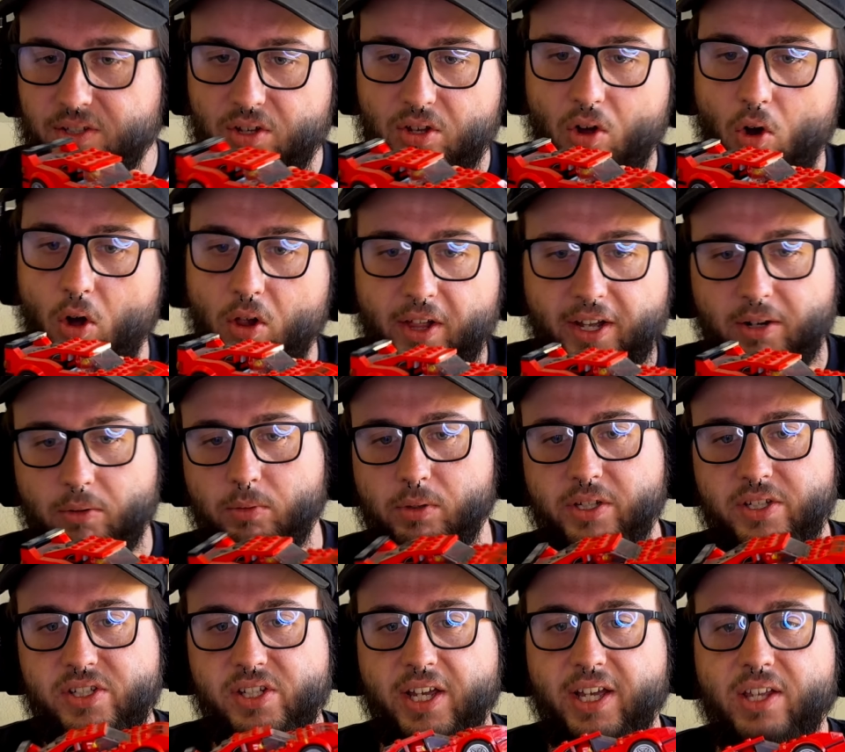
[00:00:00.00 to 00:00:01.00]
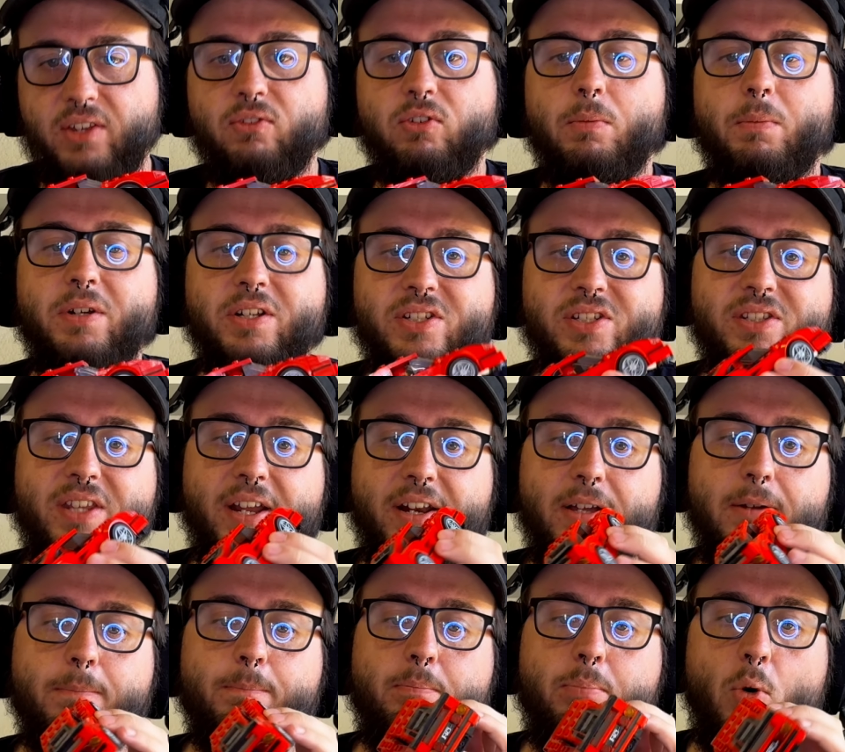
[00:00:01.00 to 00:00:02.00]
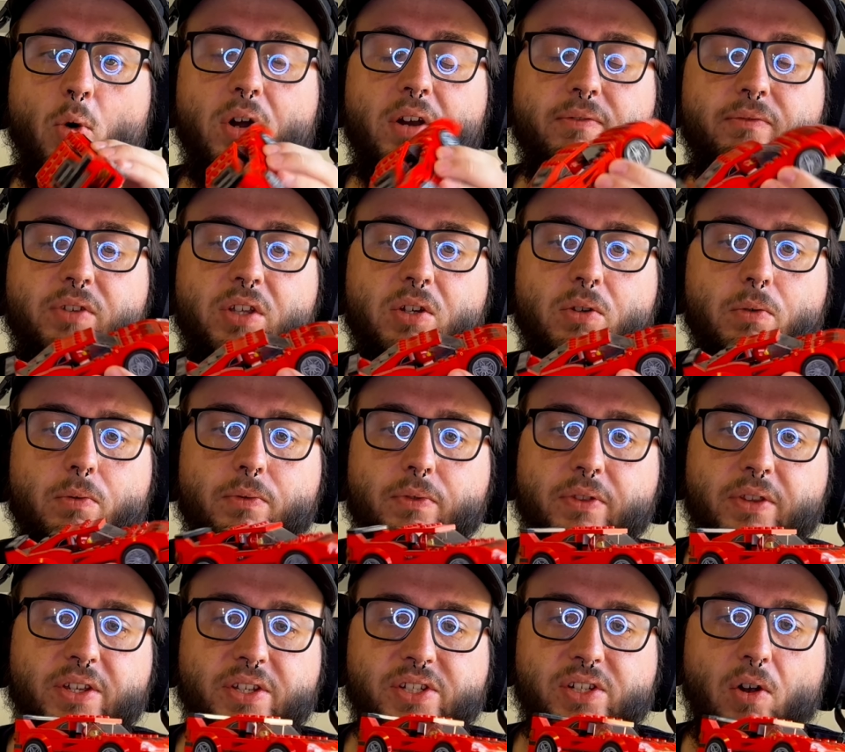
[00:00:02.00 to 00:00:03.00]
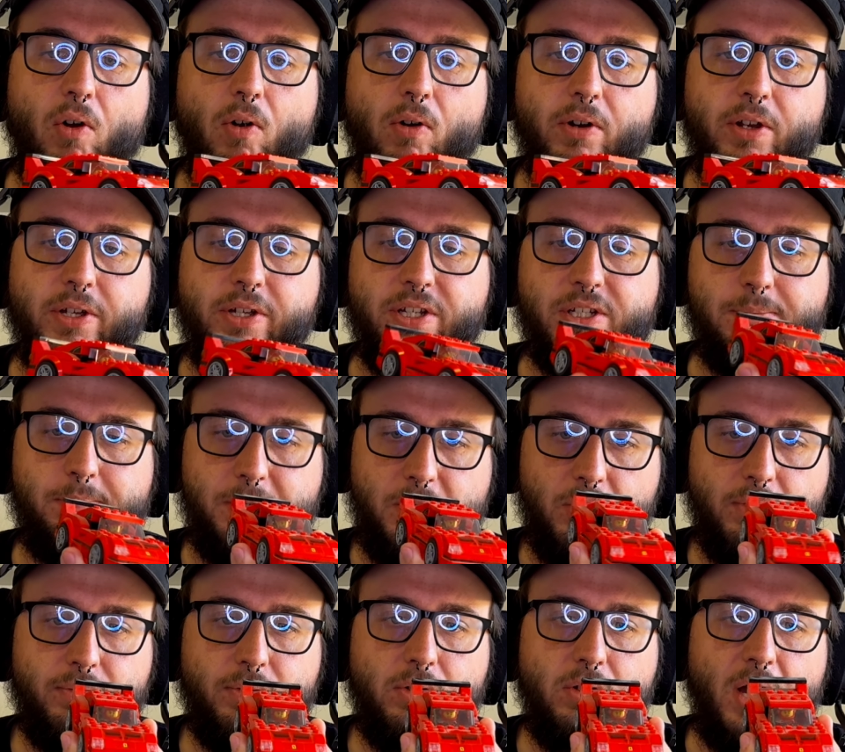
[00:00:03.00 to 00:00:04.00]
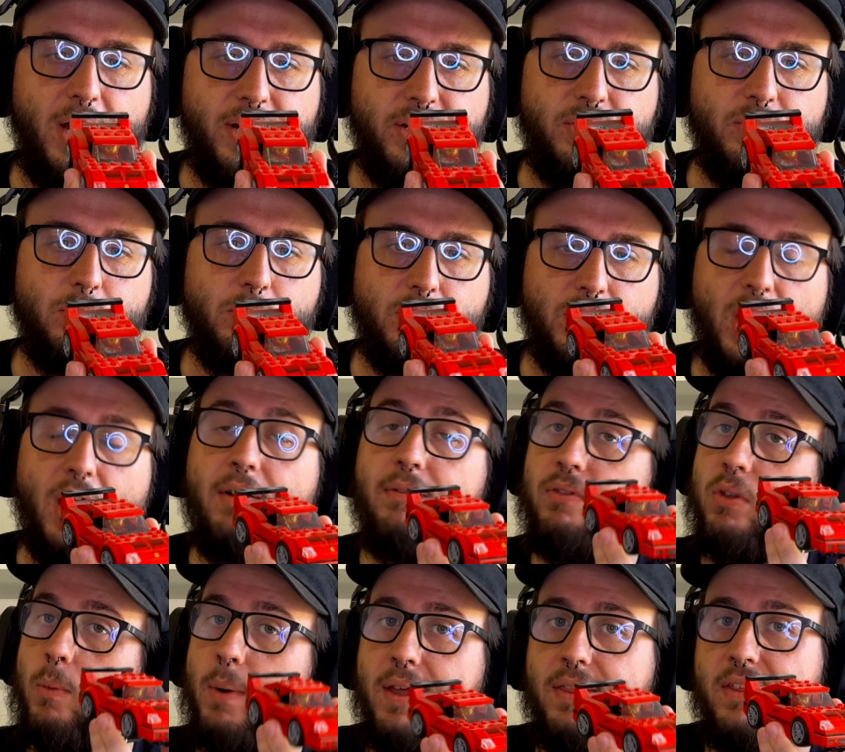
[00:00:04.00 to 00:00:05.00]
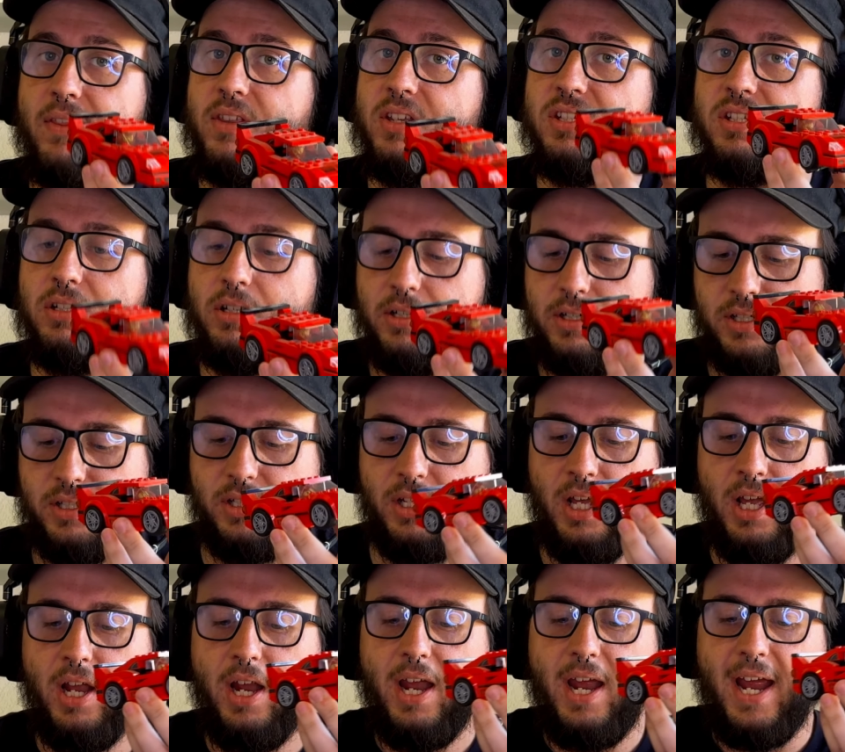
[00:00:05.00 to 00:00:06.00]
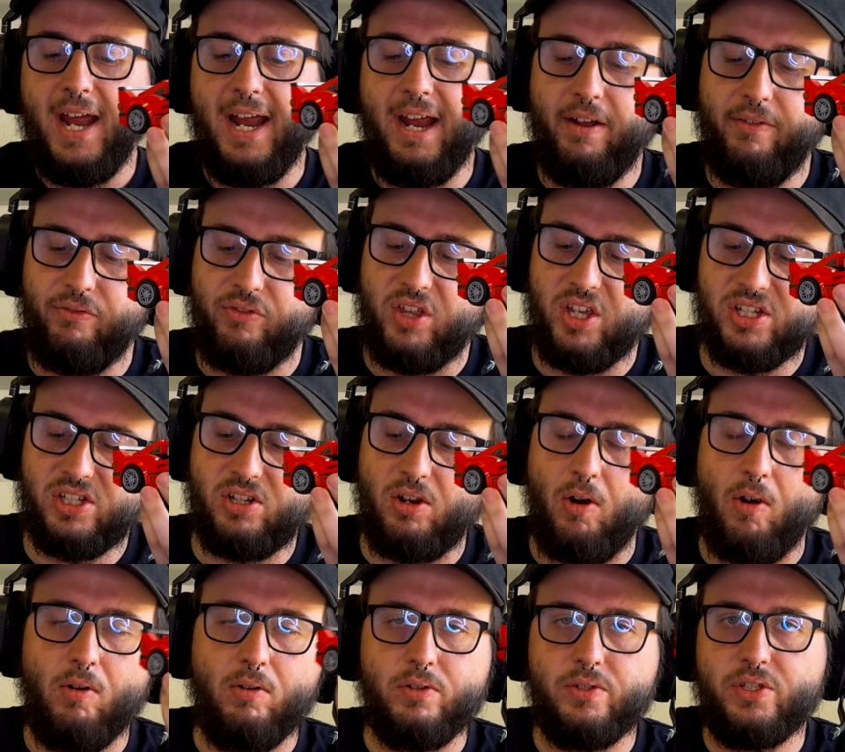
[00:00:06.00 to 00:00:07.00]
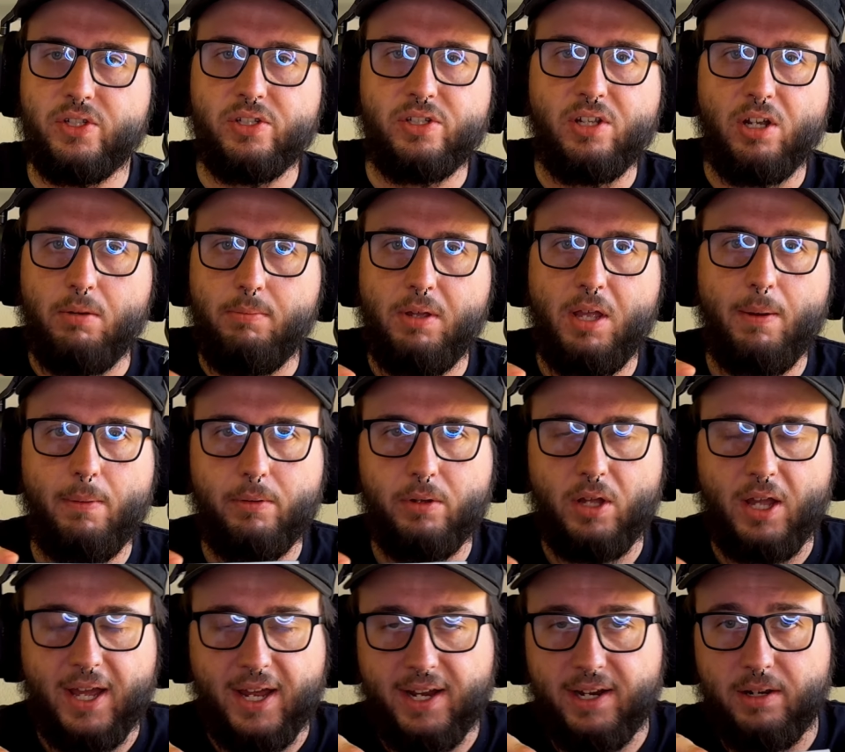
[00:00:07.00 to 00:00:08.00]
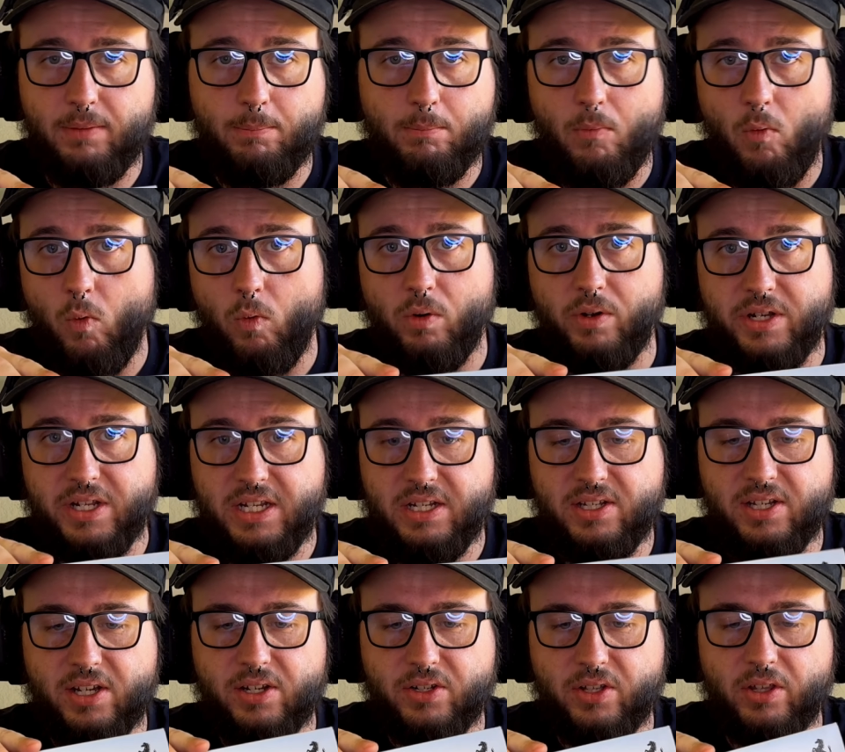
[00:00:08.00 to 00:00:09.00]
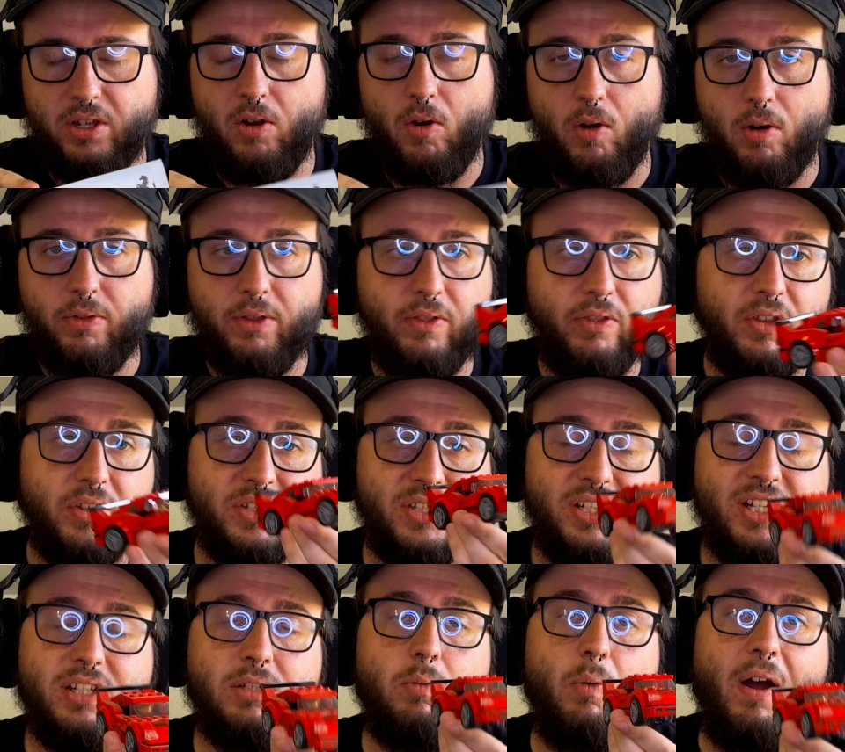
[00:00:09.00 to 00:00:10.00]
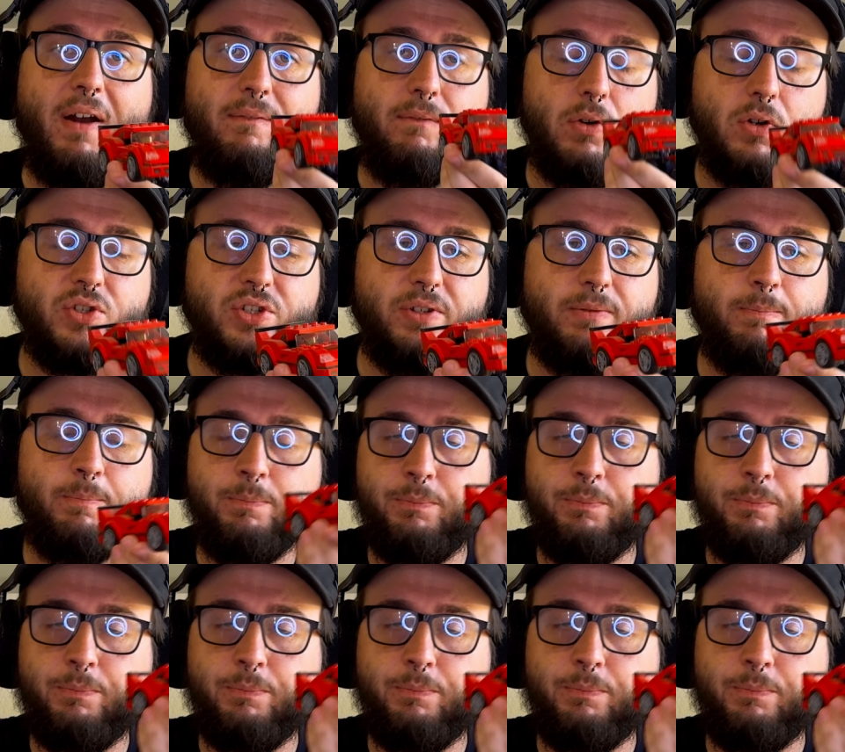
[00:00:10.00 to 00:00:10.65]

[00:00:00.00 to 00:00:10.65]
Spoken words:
All I can really say is from an aesthetic point of view, this car is beautiful. I do love the way that this looks. And this car is just going to be able to add more detail to the car that the 6 wide version